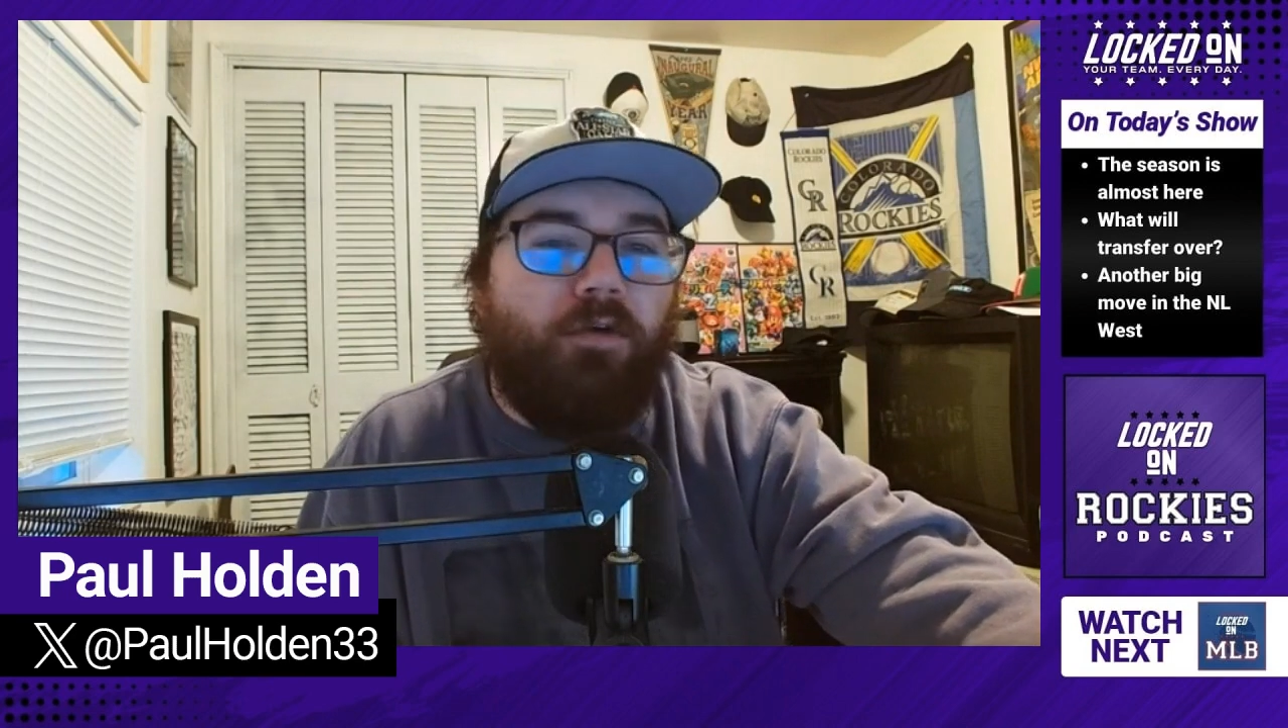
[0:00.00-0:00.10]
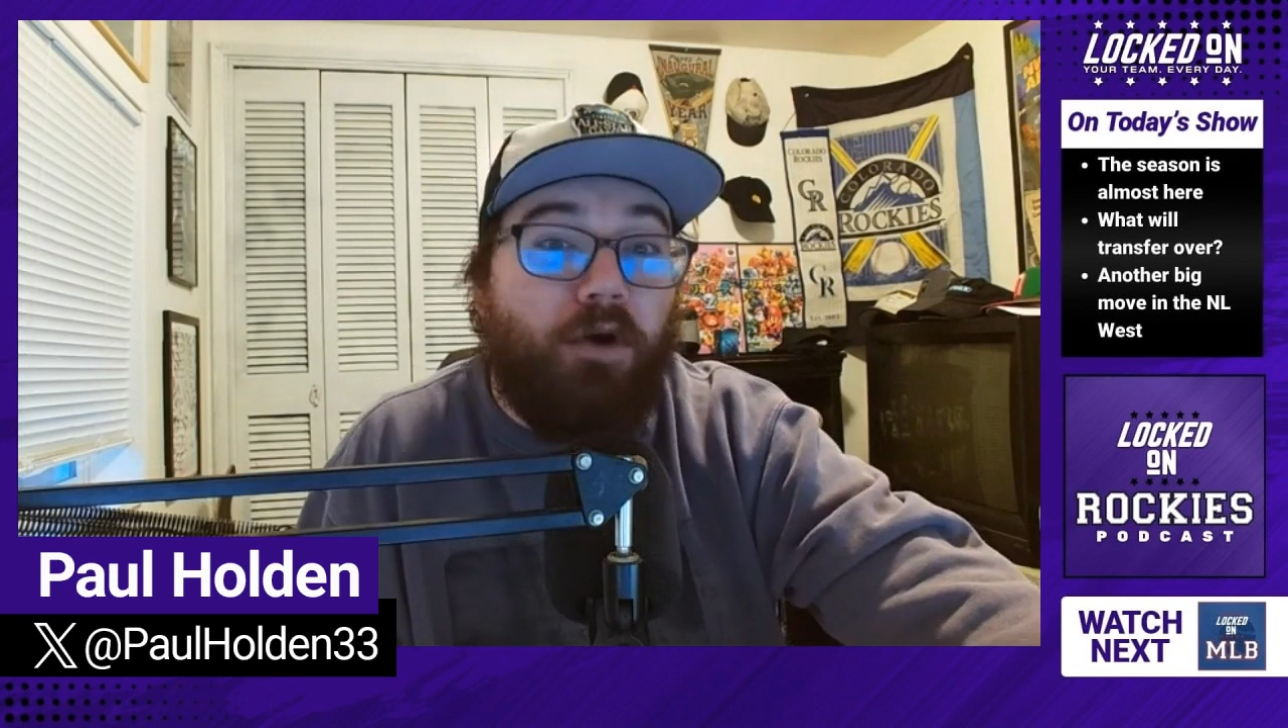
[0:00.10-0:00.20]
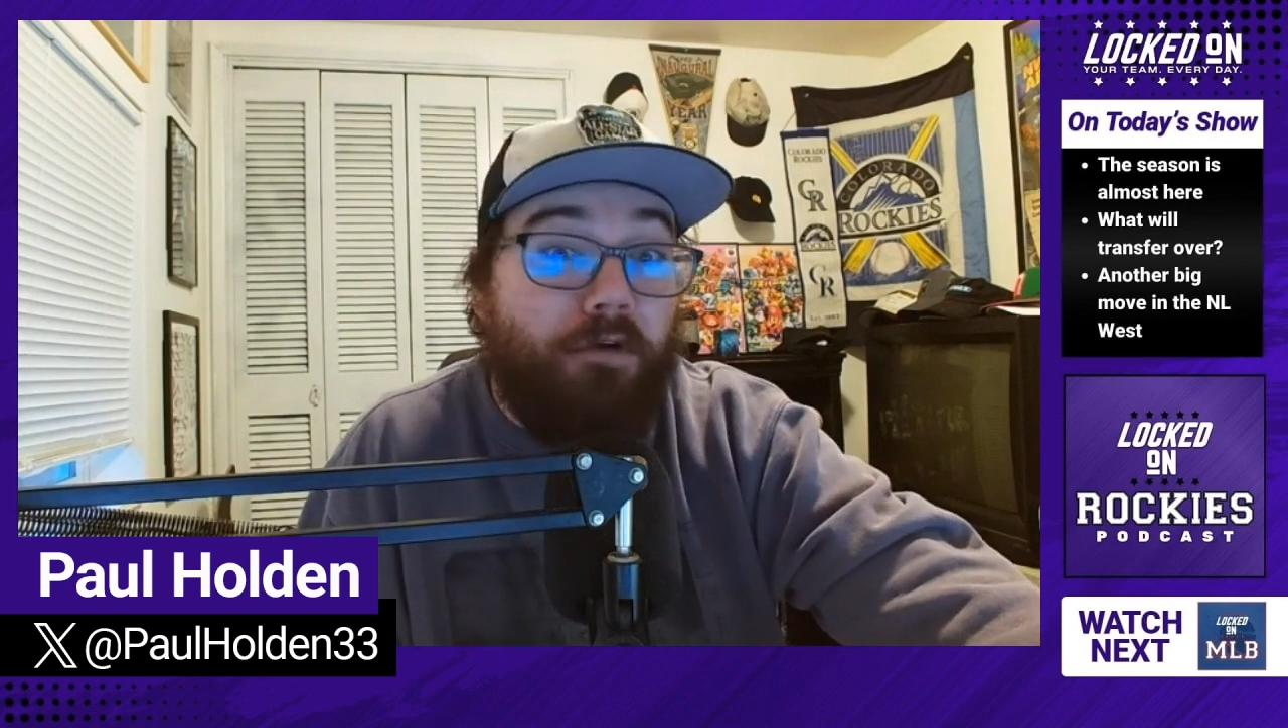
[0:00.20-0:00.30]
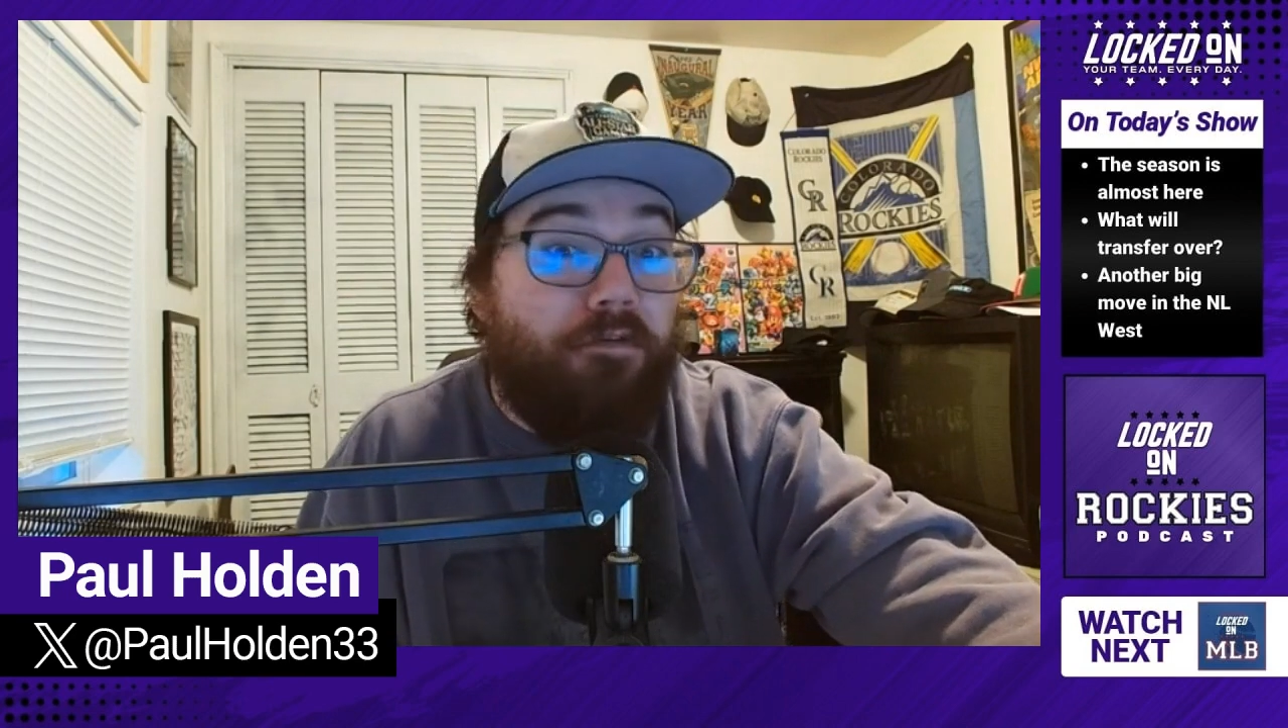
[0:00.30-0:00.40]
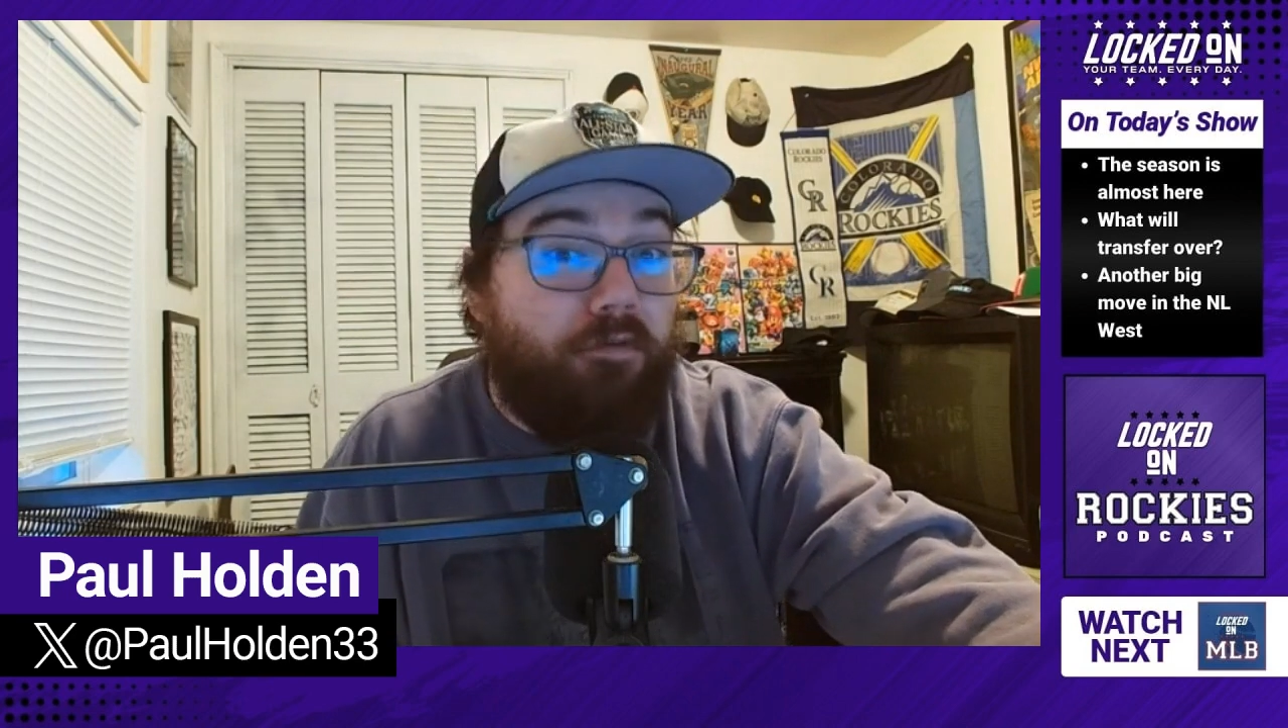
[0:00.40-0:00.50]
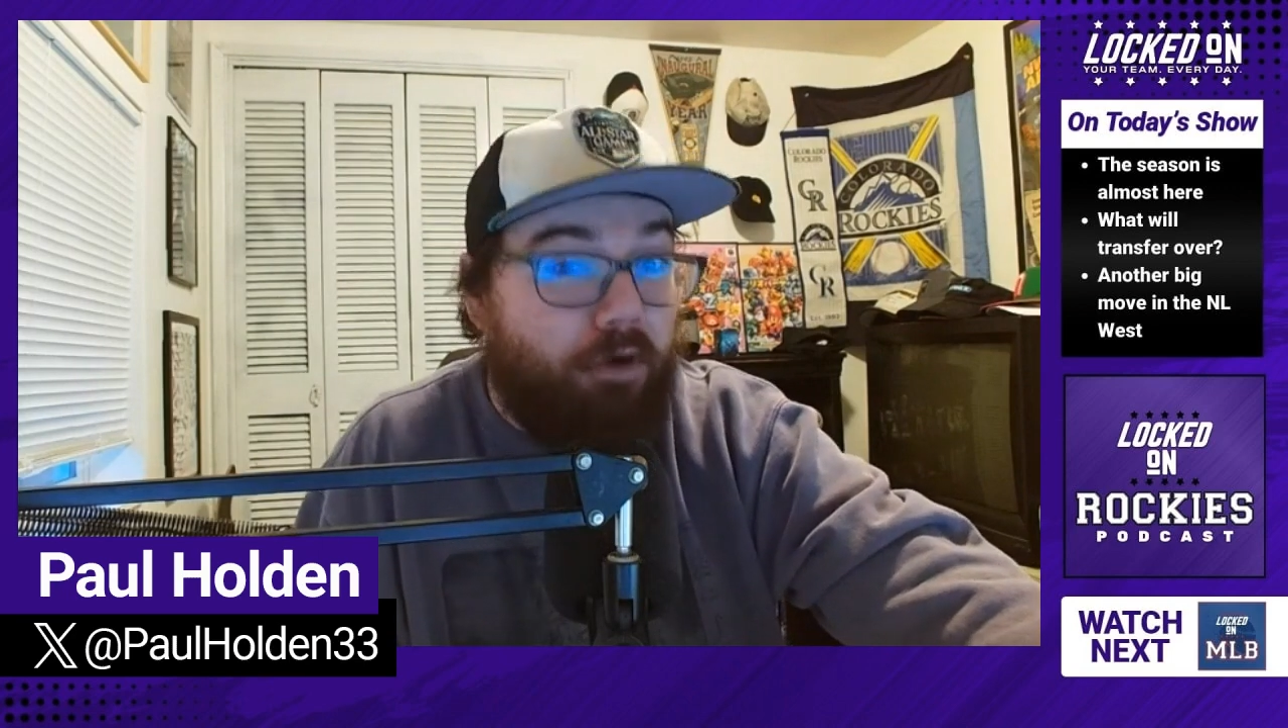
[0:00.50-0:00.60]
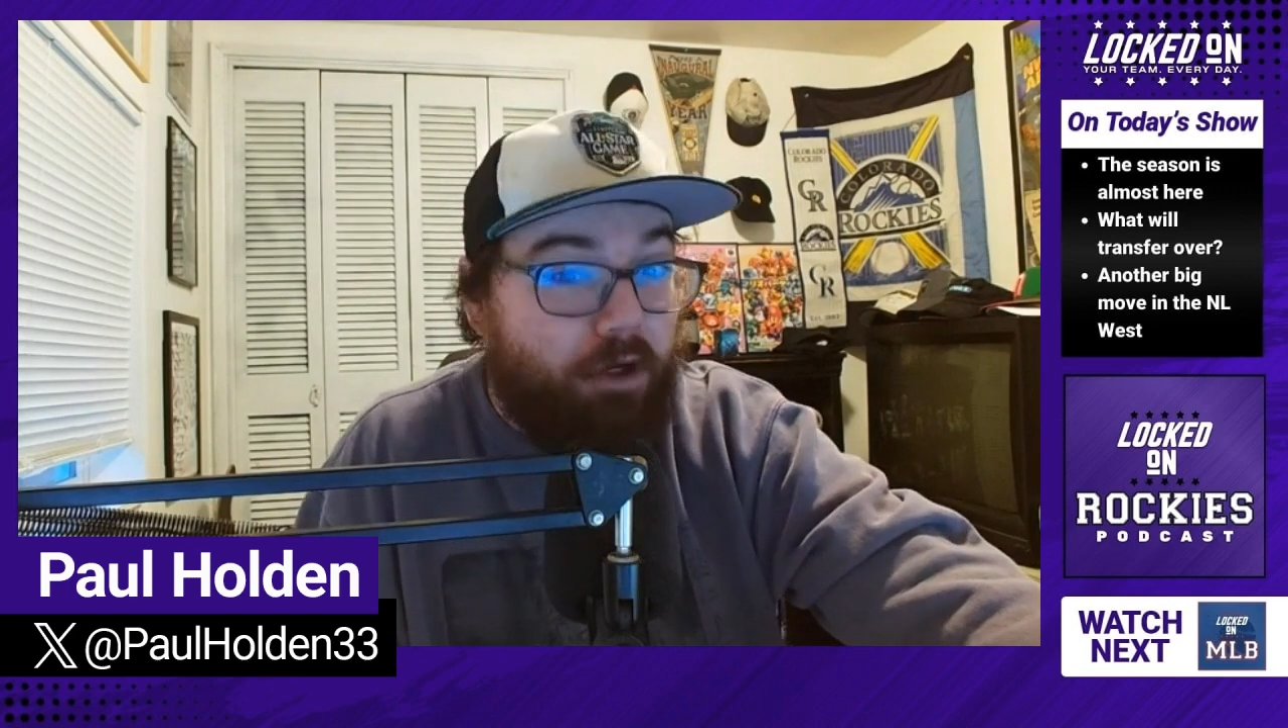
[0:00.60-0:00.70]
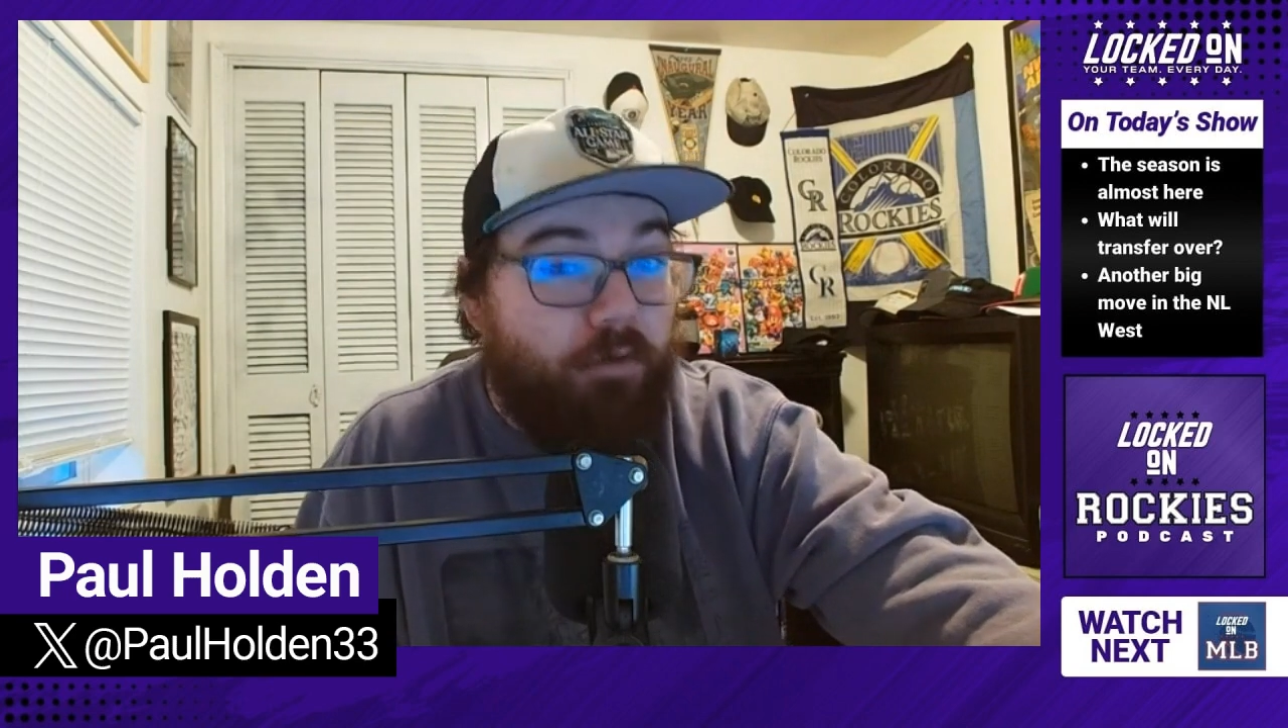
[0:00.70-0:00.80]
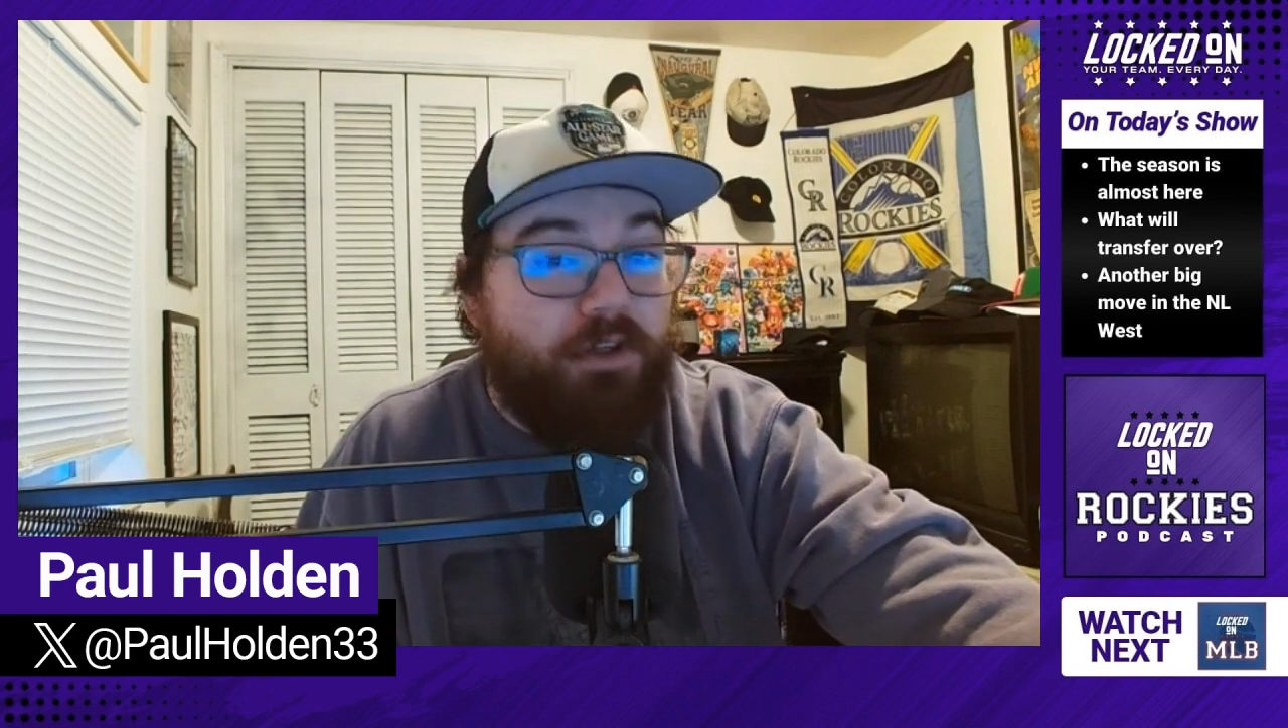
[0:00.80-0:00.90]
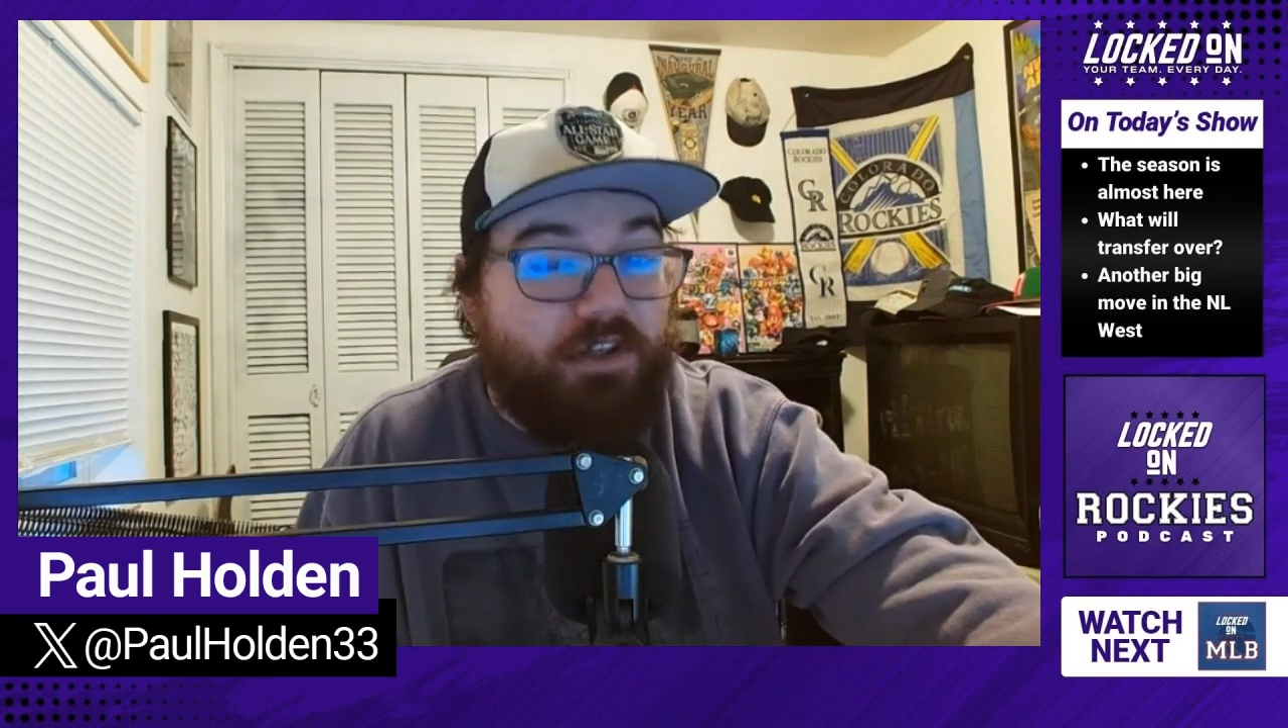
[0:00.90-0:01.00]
word frequent